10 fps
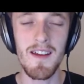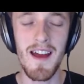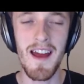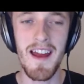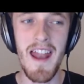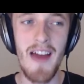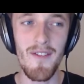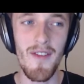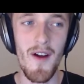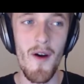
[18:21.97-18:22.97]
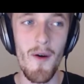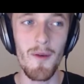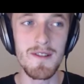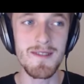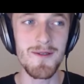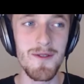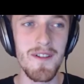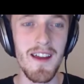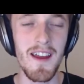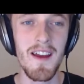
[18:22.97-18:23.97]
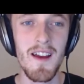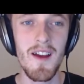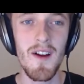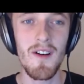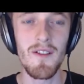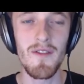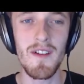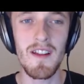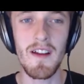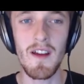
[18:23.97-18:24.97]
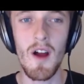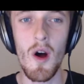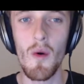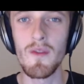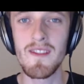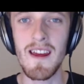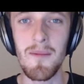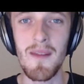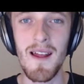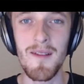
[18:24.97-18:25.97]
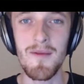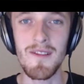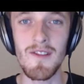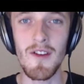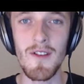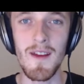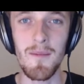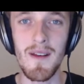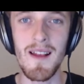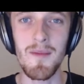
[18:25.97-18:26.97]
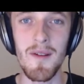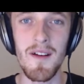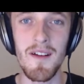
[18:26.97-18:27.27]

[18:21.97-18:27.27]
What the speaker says: and having that whole story of like old Team Plasma and new Team Plasma